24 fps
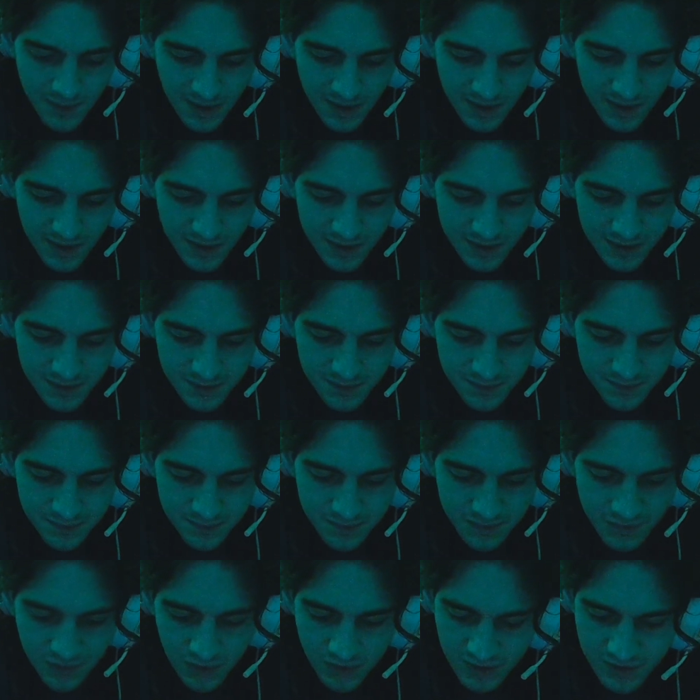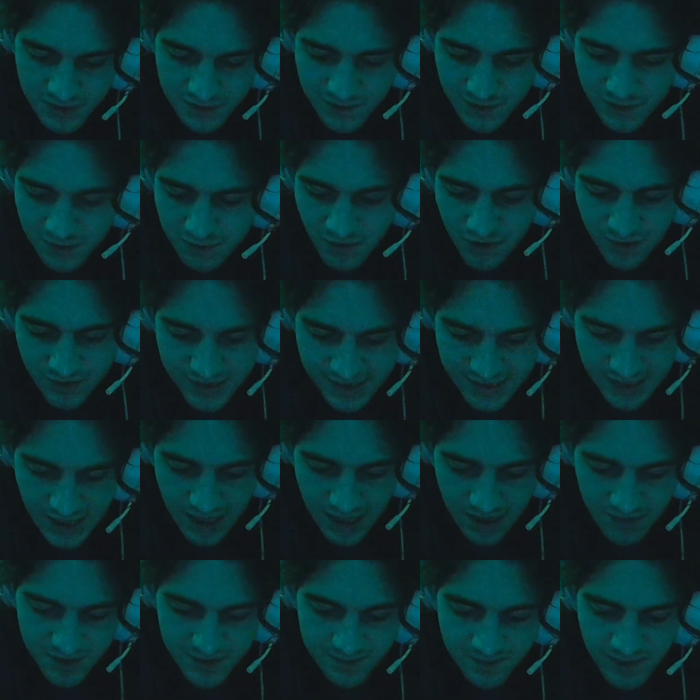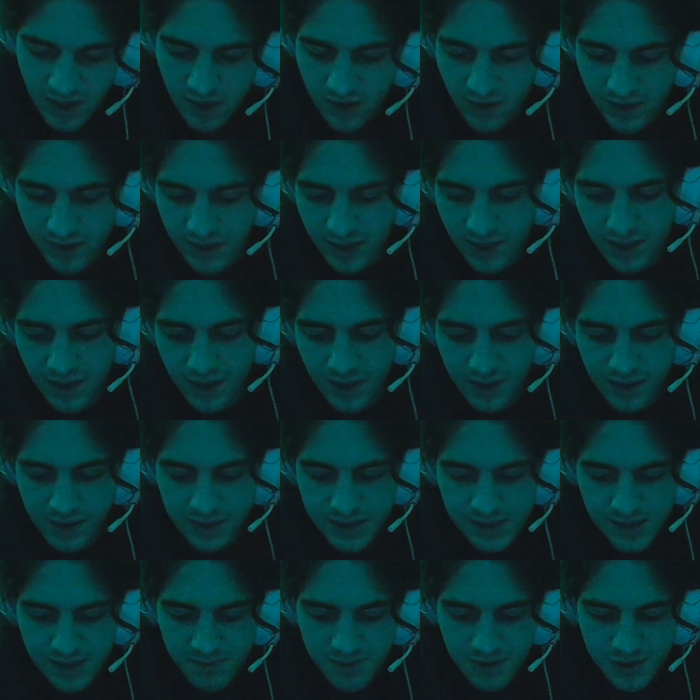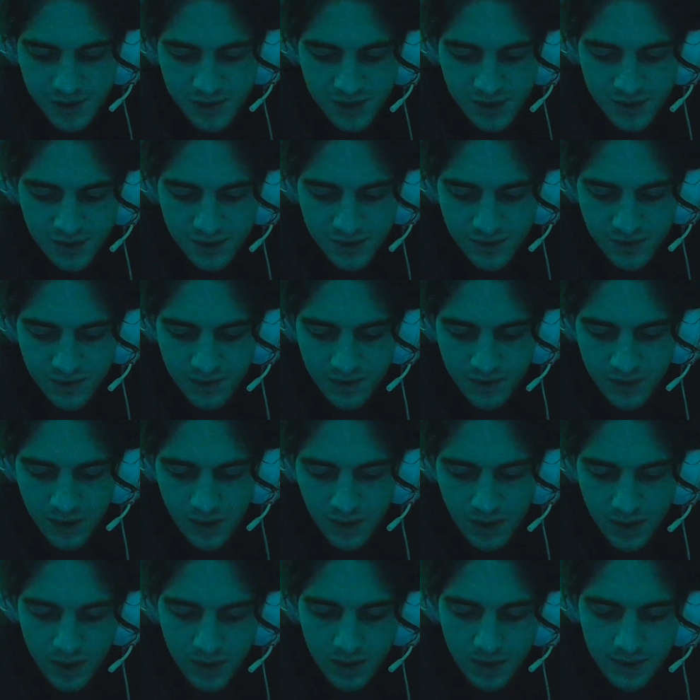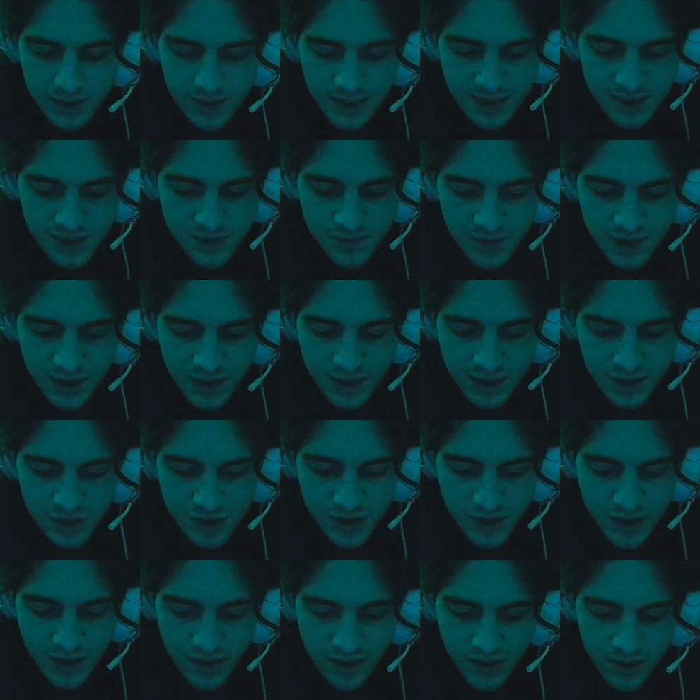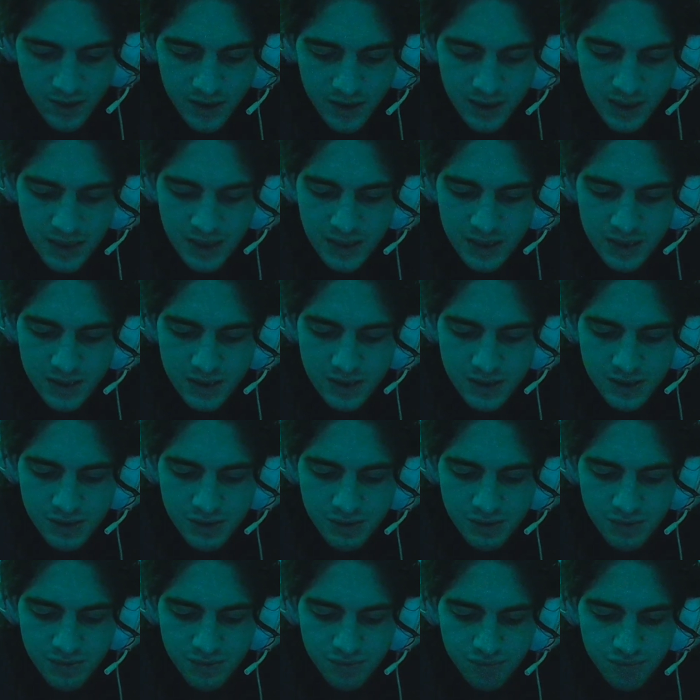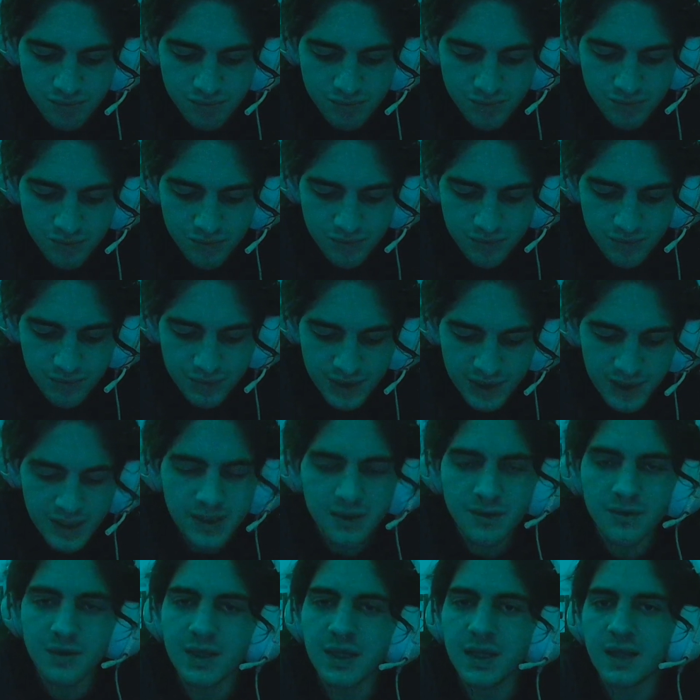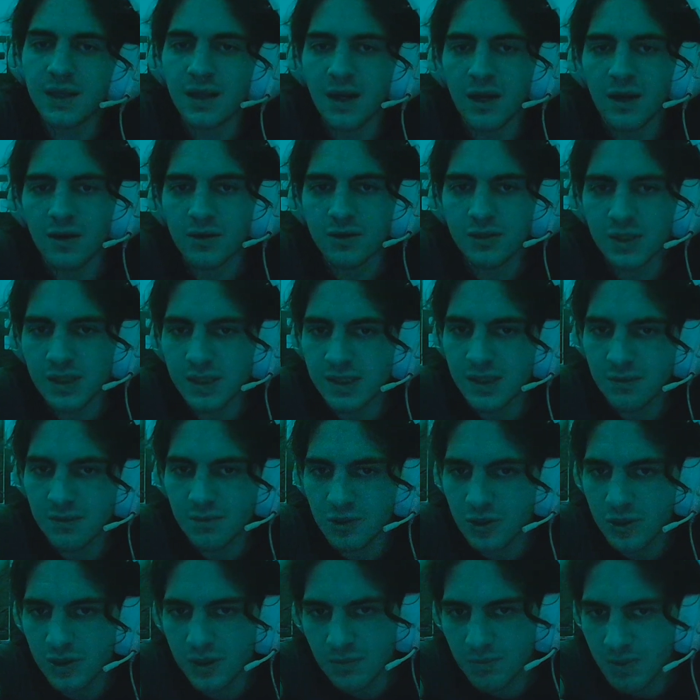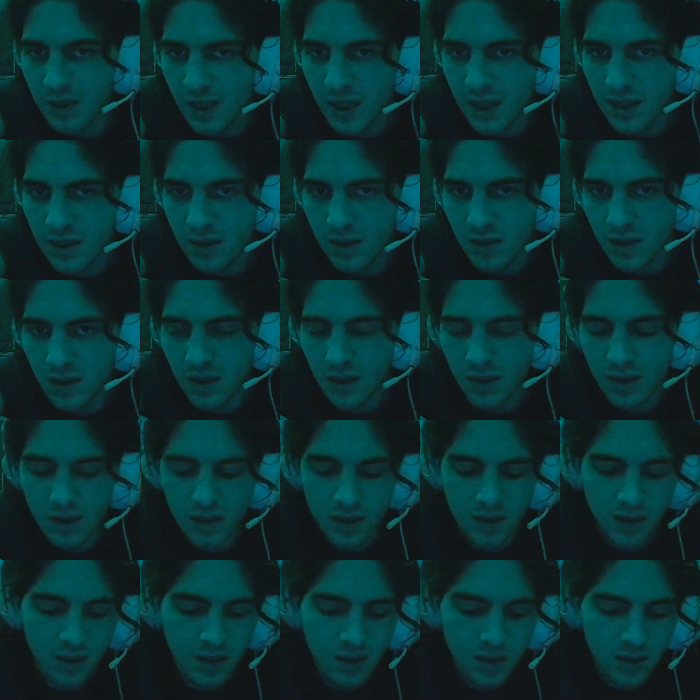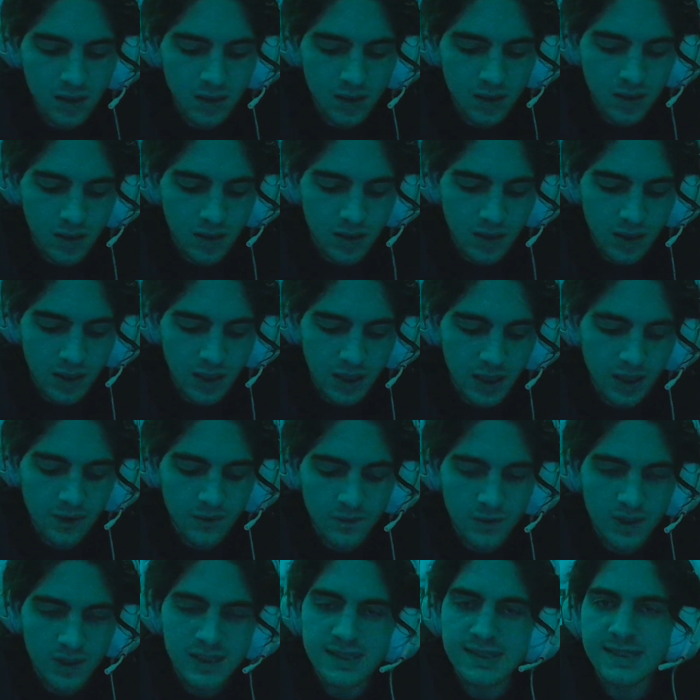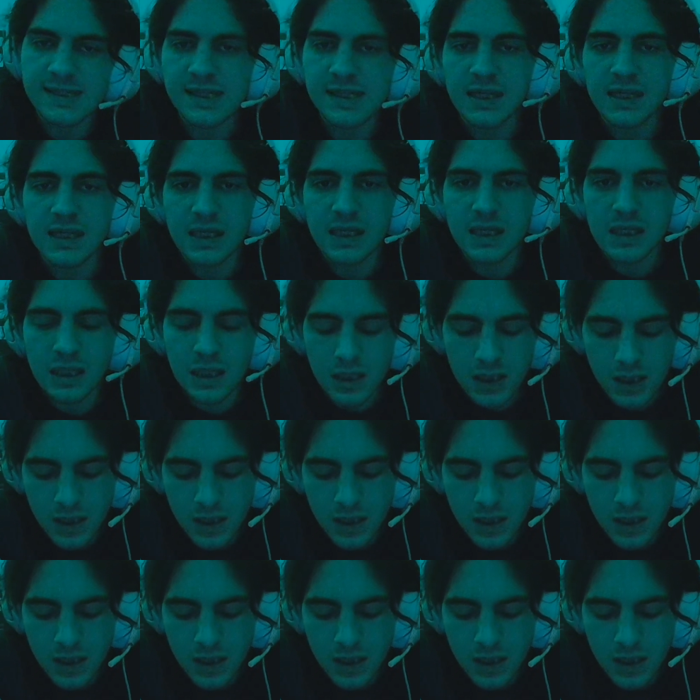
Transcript: Lawrence Fishburne, same as Bowery King, doesn't get much to do. Lance Reddick as Sharon. He's literally there just to push the plot along in one scene.